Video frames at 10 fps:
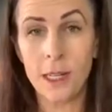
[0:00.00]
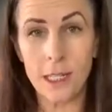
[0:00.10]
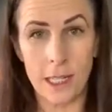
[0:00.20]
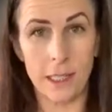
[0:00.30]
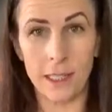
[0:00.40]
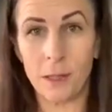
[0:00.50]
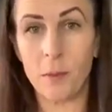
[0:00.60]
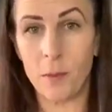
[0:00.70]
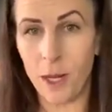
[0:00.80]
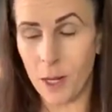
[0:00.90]
sadly,
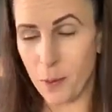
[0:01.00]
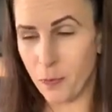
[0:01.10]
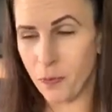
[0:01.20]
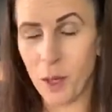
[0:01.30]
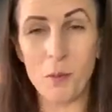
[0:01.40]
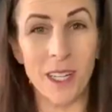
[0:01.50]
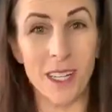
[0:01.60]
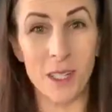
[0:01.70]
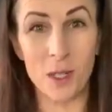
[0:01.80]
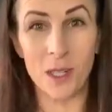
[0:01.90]
um,
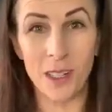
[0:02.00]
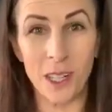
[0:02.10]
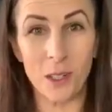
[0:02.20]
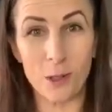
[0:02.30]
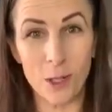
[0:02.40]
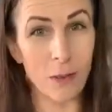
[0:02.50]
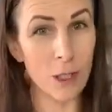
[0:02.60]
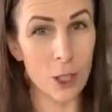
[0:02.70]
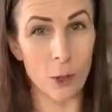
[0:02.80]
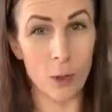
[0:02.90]
because it goes off
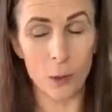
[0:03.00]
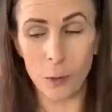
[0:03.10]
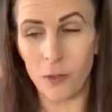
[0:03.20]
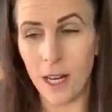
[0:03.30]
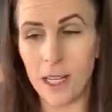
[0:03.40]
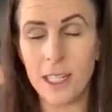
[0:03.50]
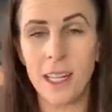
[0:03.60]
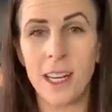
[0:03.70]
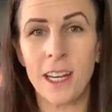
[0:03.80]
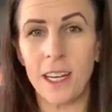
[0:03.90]
the shelf super fast,
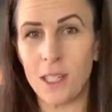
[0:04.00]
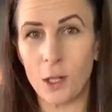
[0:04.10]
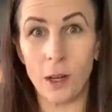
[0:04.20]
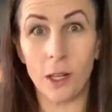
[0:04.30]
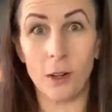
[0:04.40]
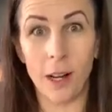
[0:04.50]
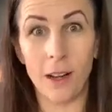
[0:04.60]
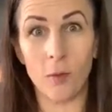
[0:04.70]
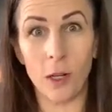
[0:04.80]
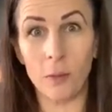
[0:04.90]
and so I don't
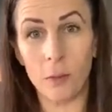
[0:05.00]
have one.